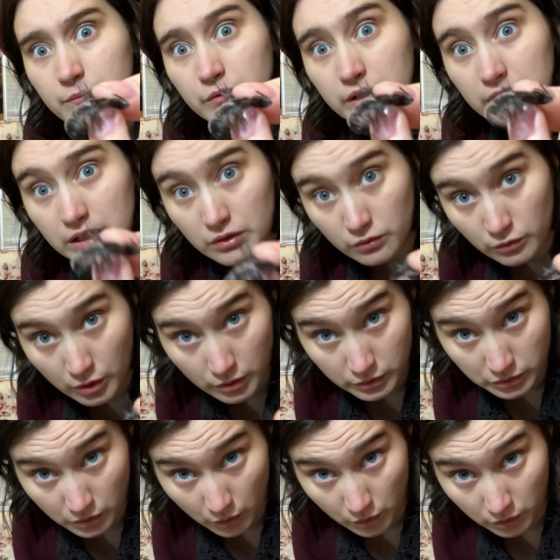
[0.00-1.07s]
really
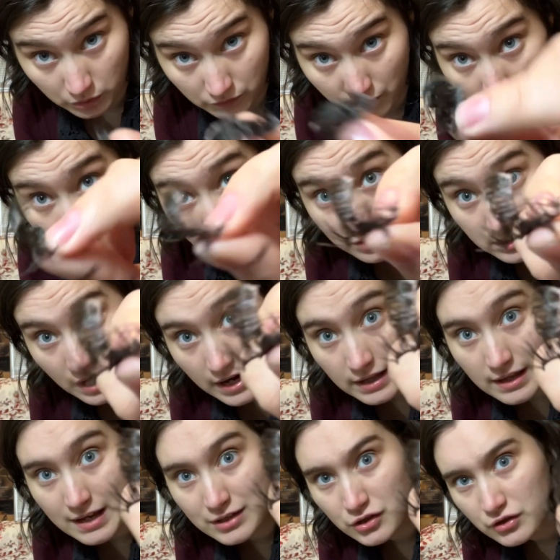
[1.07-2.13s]
gross old false
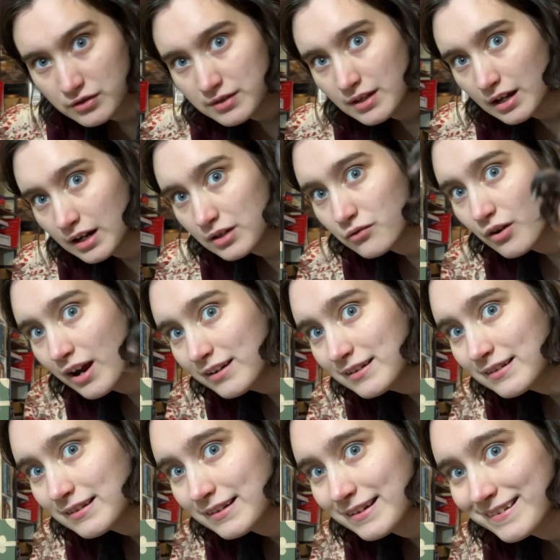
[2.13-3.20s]
eyelashes that I tried to
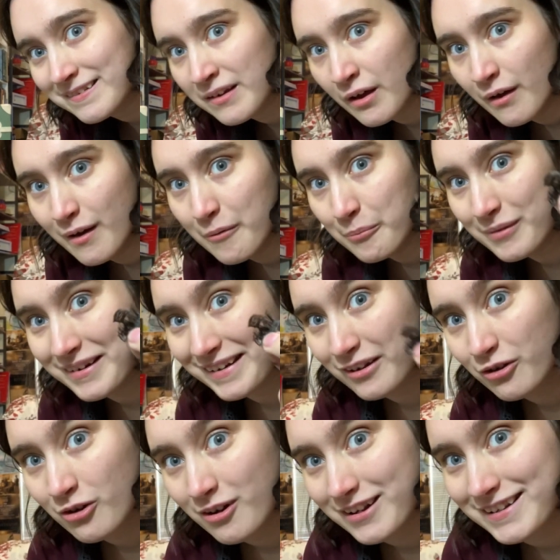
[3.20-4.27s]
clean, but I
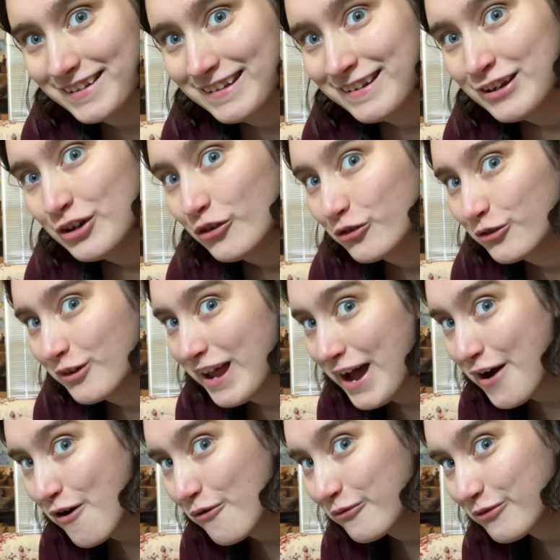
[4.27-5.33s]
couldn't. So
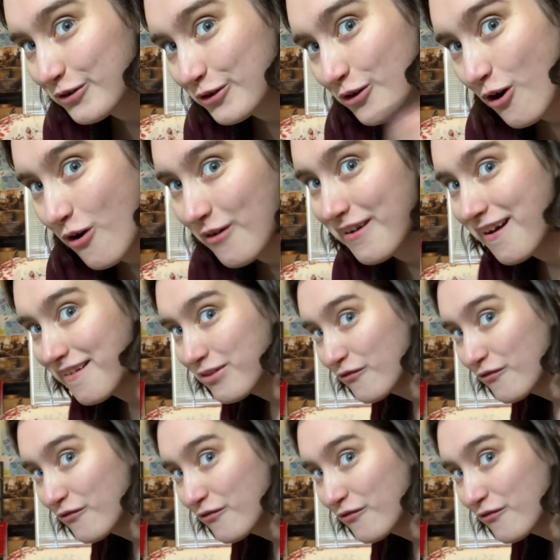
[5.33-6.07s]
now they're going on the